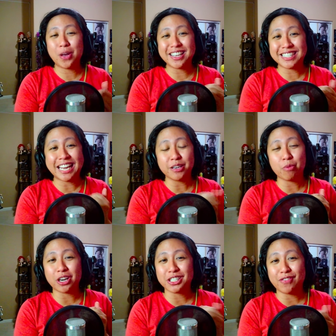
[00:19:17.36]
We as Kingdom
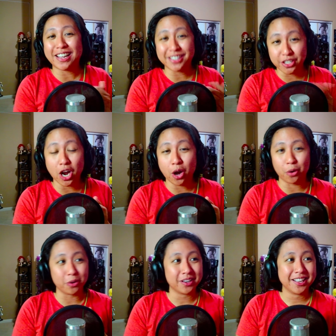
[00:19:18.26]
Hearts fans
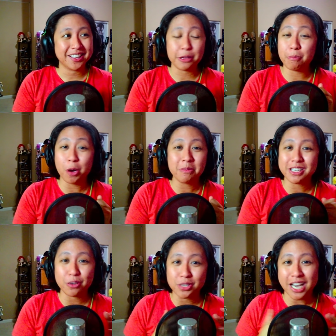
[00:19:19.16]
know the
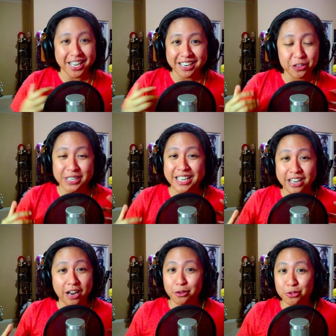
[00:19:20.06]
moment Utada
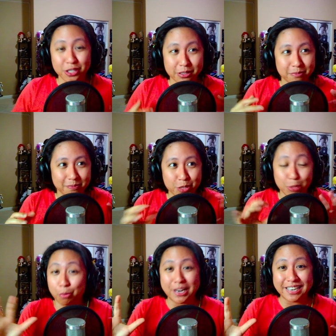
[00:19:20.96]
Hikaru
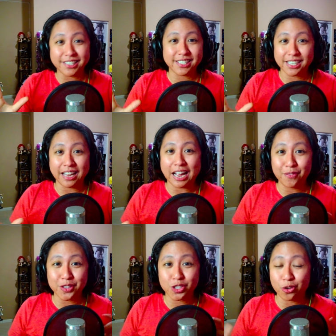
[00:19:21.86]
springs to
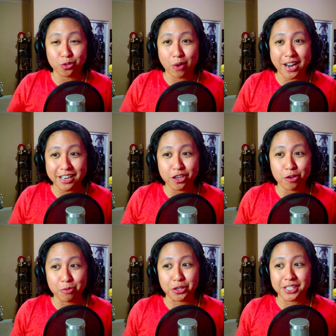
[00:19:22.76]
life and starts writing
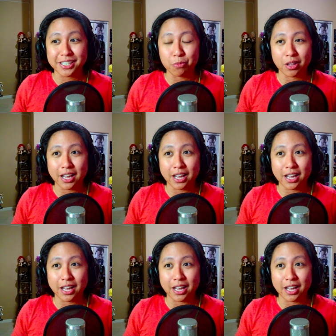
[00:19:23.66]
new music, we're